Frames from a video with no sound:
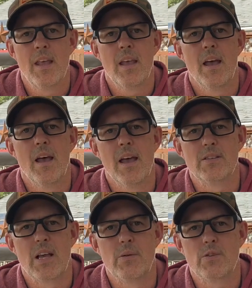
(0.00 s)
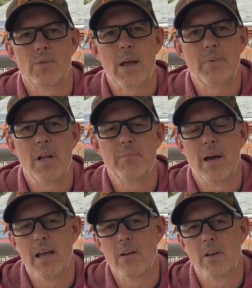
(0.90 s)
As I was wrapping up
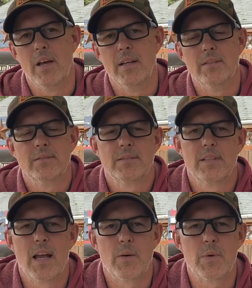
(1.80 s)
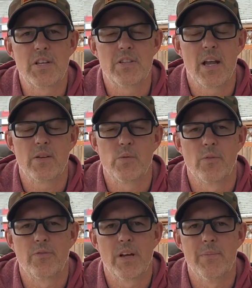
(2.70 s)
my elk hunt, I reached out to a
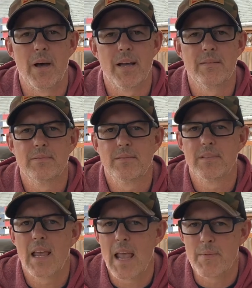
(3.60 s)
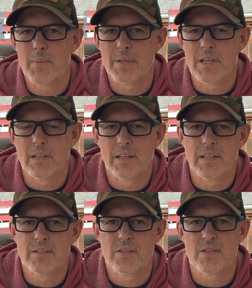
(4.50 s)
friend of mine, Amy
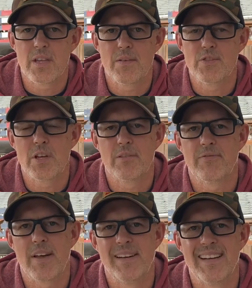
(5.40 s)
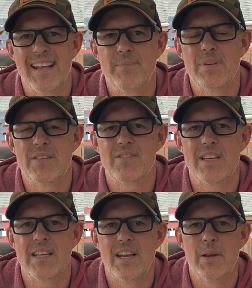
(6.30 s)
McNeely, to see if she could find an empty
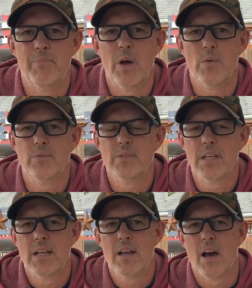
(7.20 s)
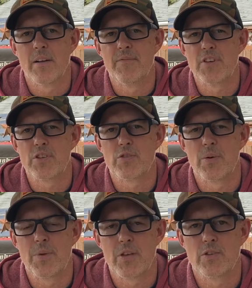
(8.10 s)
seat in a boat on a fishing
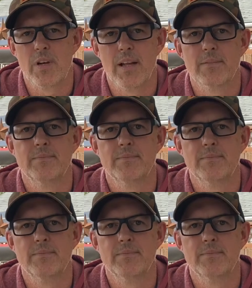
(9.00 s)
trip yesterday.